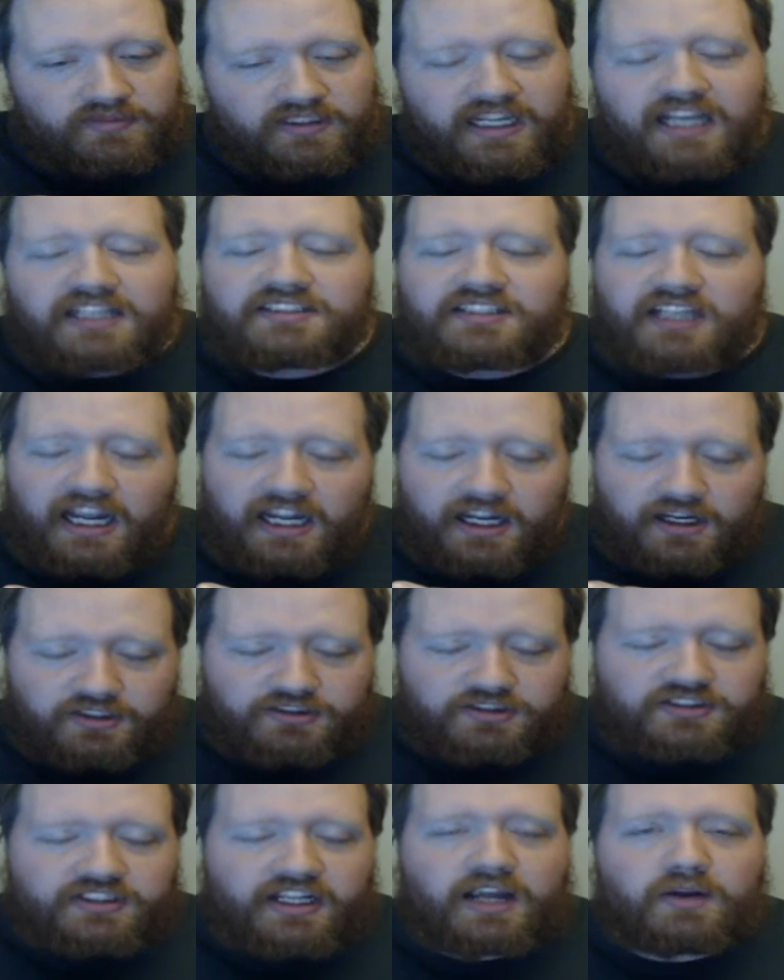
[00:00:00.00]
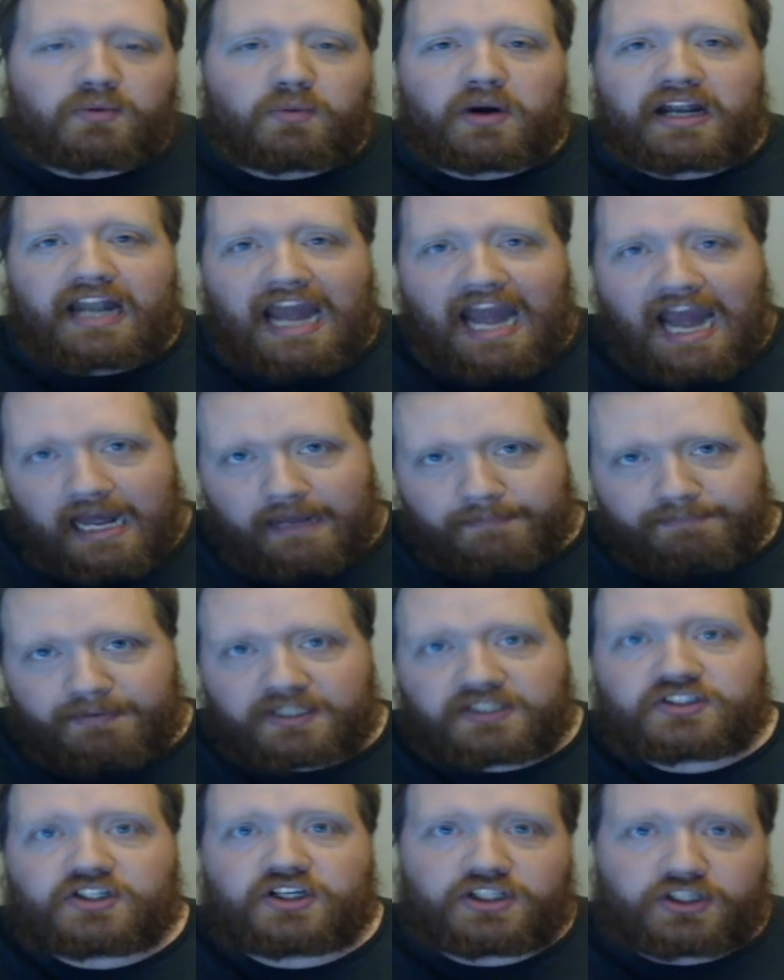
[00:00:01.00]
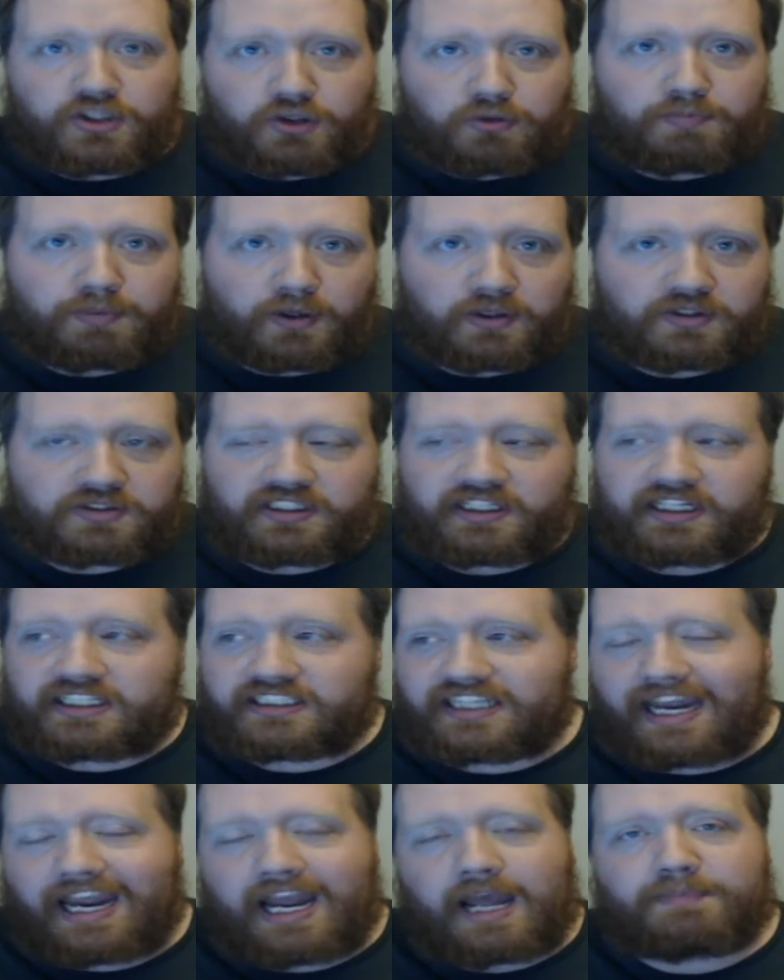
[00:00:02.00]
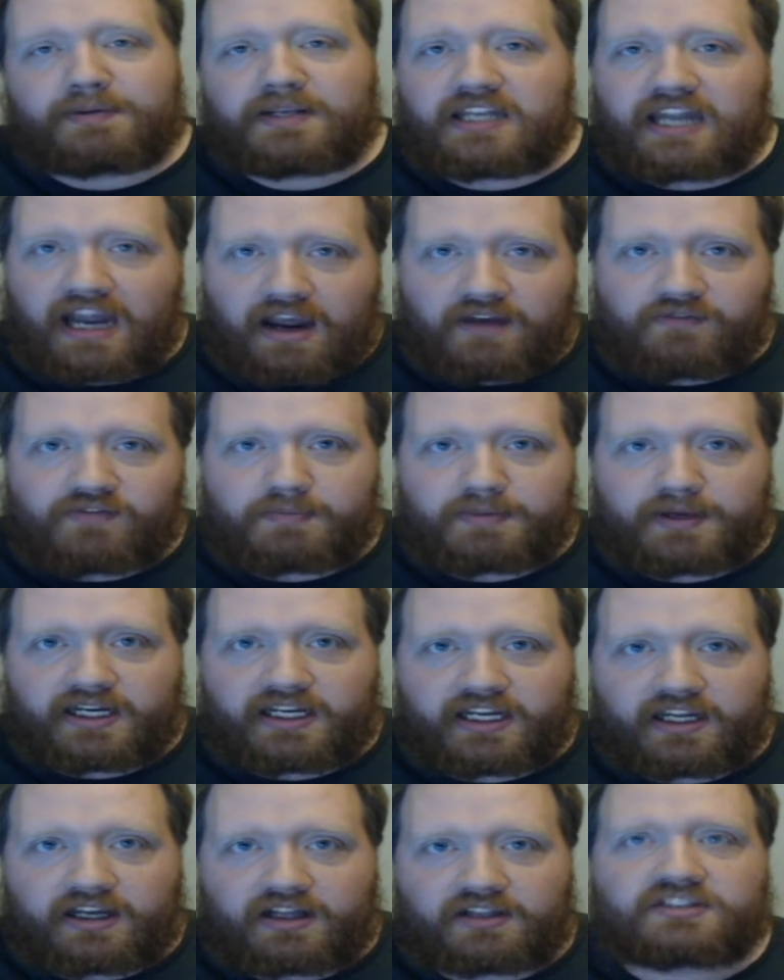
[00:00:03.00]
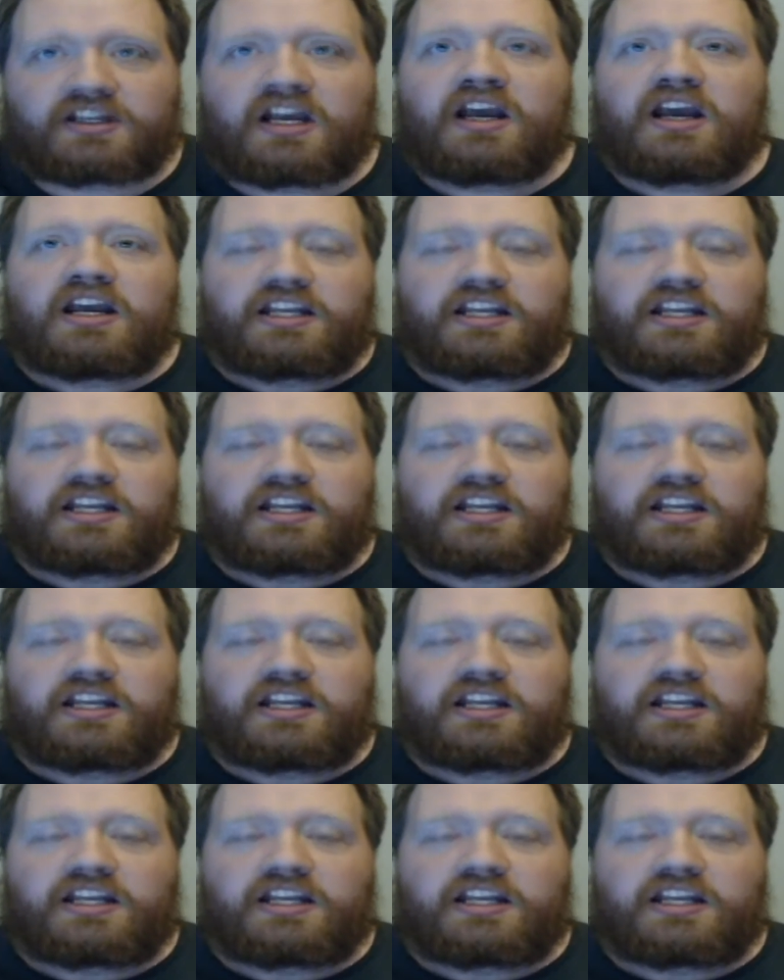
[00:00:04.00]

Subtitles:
Yes, I understand what happened to you personally, because it happened to everybody else.